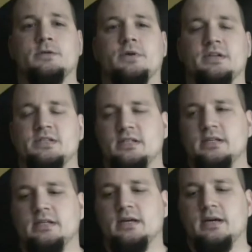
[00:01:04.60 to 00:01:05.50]
we're going to
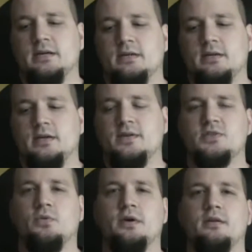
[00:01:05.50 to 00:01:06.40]
see uh, in
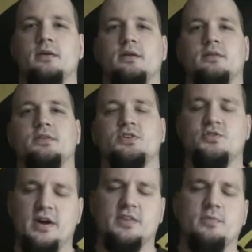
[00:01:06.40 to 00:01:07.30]
this one the
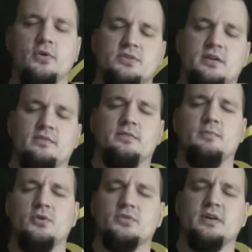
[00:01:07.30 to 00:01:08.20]
strength most
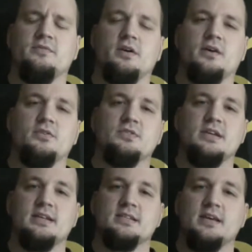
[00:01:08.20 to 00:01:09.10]
of mostly of
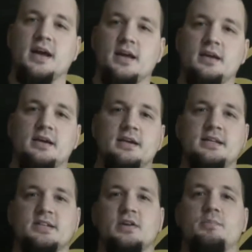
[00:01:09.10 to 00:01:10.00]
UTSA uh,
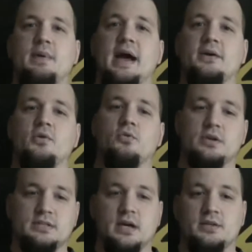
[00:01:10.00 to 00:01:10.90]
is in their
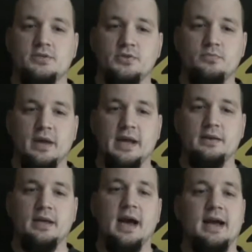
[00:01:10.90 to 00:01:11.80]
backcourt. Uh, two
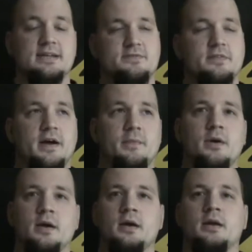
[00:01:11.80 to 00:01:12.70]
main guys for them.
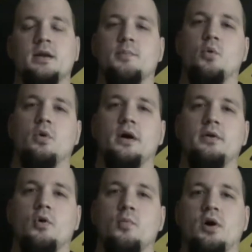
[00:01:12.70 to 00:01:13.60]
Number one,
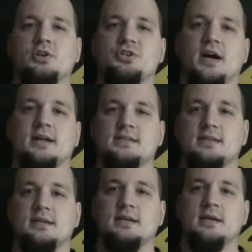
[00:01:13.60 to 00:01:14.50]
Omar
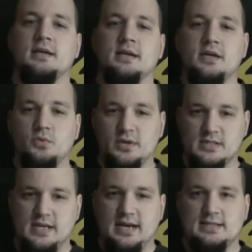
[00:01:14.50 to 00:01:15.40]
Johnson. He
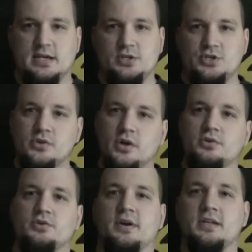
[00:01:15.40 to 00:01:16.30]
was that uh,
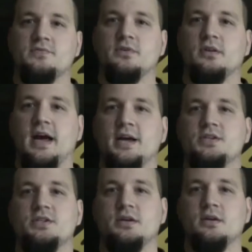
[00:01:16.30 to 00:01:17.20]
JUCO transfer
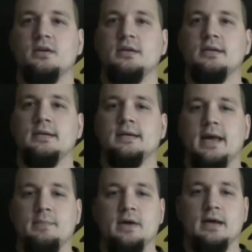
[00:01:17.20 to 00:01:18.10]
last year.
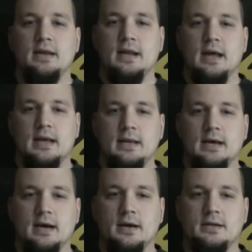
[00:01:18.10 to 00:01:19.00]
Came in
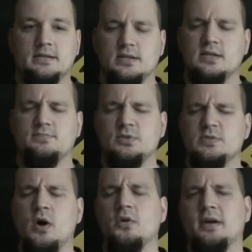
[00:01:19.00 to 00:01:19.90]
and he's a
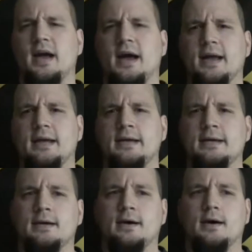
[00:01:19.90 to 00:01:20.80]
smaller guy
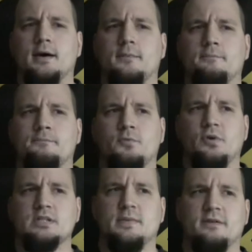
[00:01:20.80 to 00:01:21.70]
um,
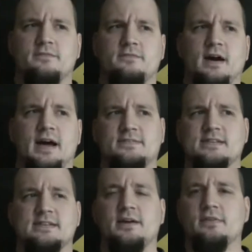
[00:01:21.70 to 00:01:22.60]
runs about five
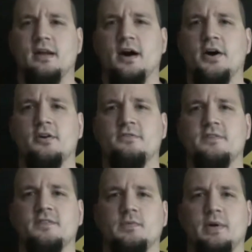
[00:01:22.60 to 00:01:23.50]
seven and
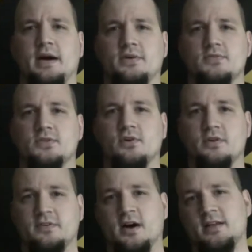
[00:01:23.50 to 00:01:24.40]
150 pounds, so
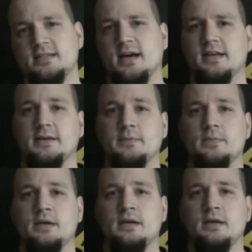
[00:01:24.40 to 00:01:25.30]
if Cully's on
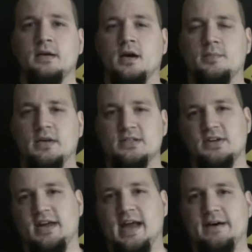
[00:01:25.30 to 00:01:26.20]
him, I mean, he's
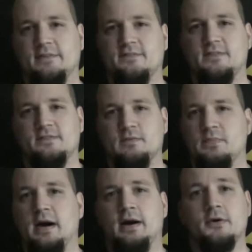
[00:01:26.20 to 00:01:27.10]
going to have a 50
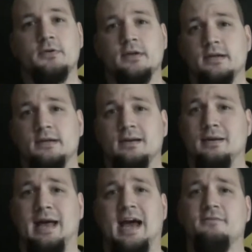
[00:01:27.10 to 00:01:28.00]
pound and
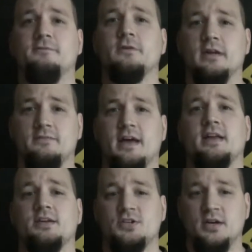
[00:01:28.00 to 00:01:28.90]
half foot
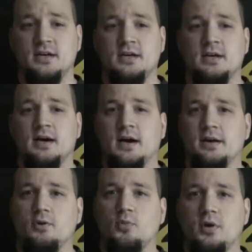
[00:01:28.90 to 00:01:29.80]
advantage
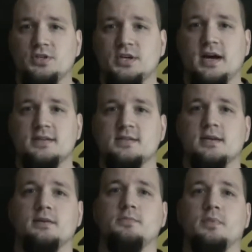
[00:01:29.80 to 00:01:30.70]
on Omar
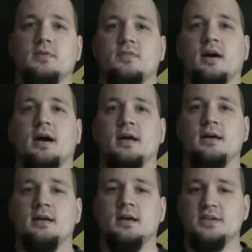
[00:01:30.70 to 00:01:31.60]
Johnson. But uh,
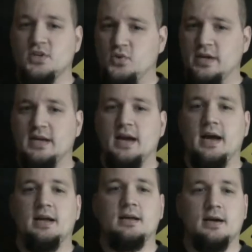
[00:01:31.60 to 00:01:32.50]
he's a quick
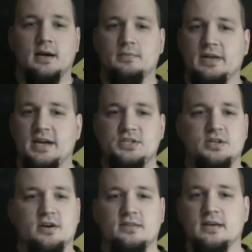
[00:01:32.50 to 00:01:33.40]
guy. Um, last
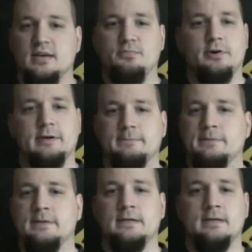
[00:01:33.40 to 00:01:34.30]
year, I think he put up